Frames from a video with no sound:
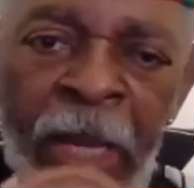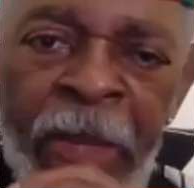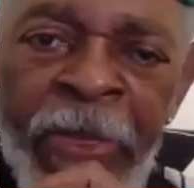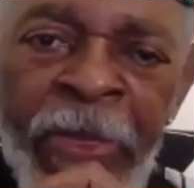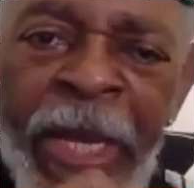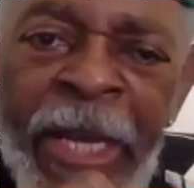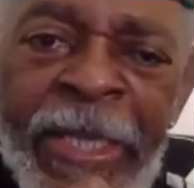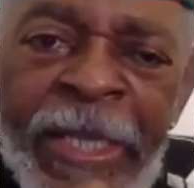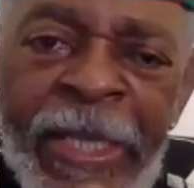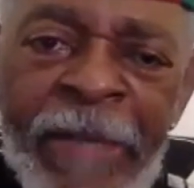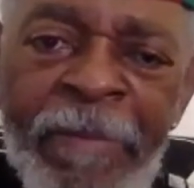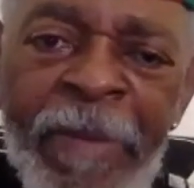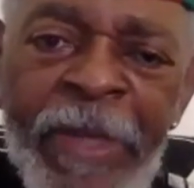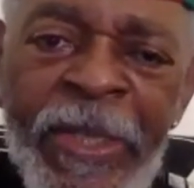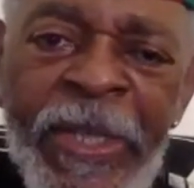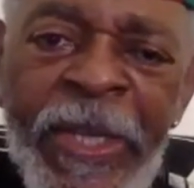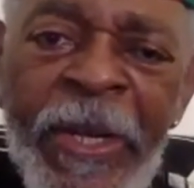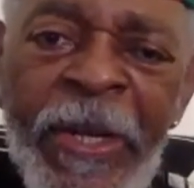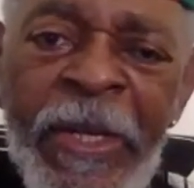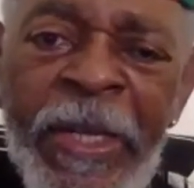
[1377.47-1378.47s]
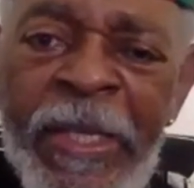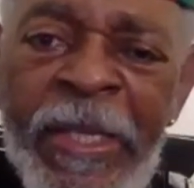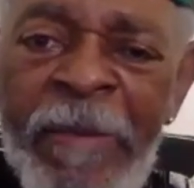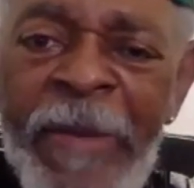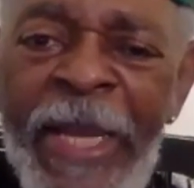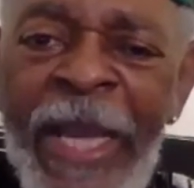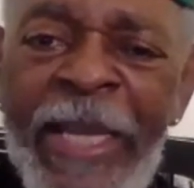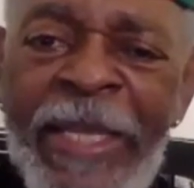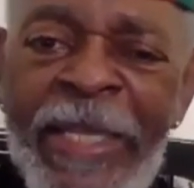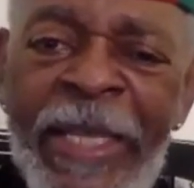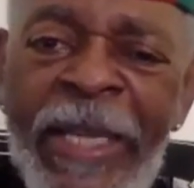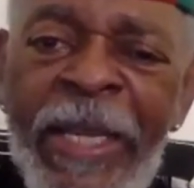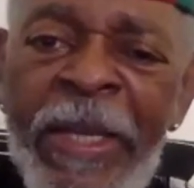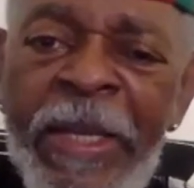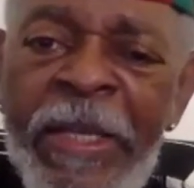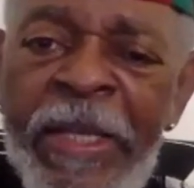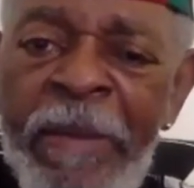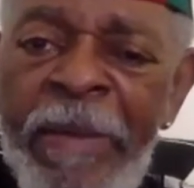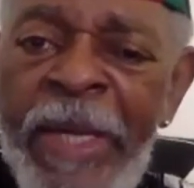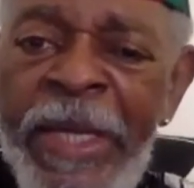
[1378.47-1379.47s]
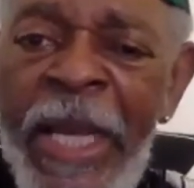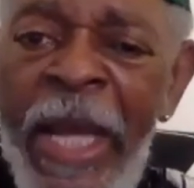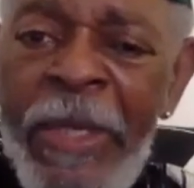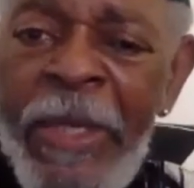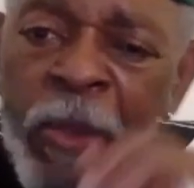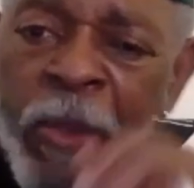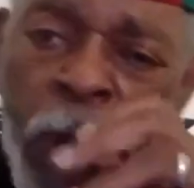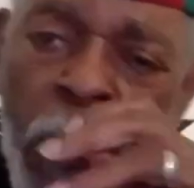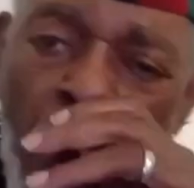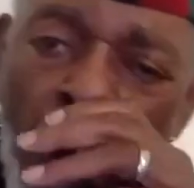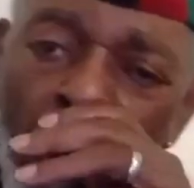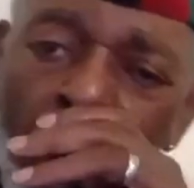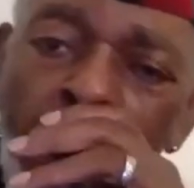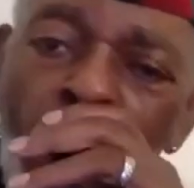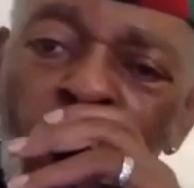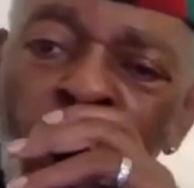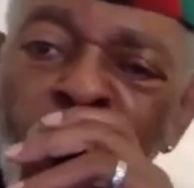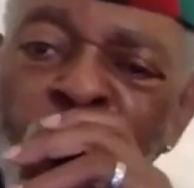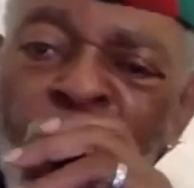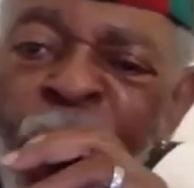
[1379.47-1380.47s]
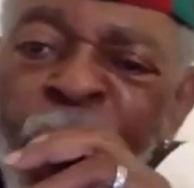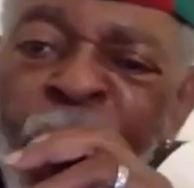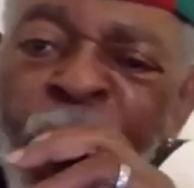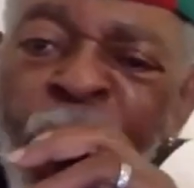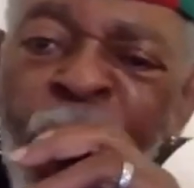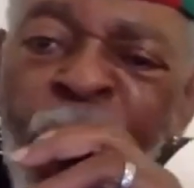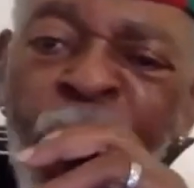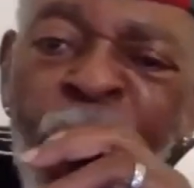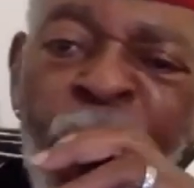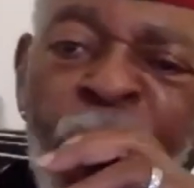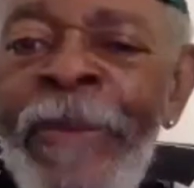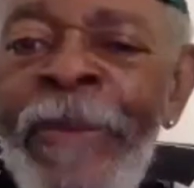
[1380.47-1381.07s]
Thus, materialism and idealism are not two opposed